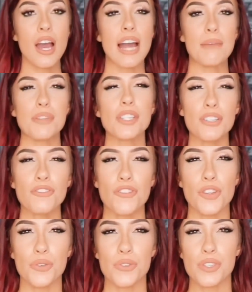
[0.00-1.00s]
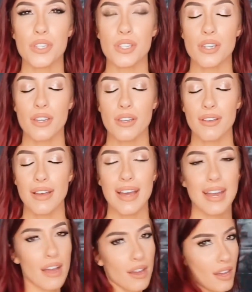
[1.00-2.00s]
I'm just confused
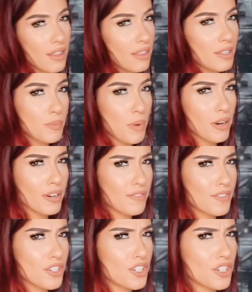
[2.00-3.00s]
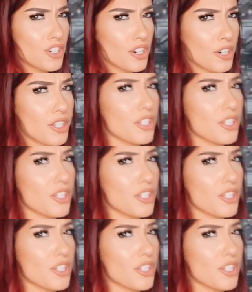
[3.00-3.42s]
on this part of the shirt.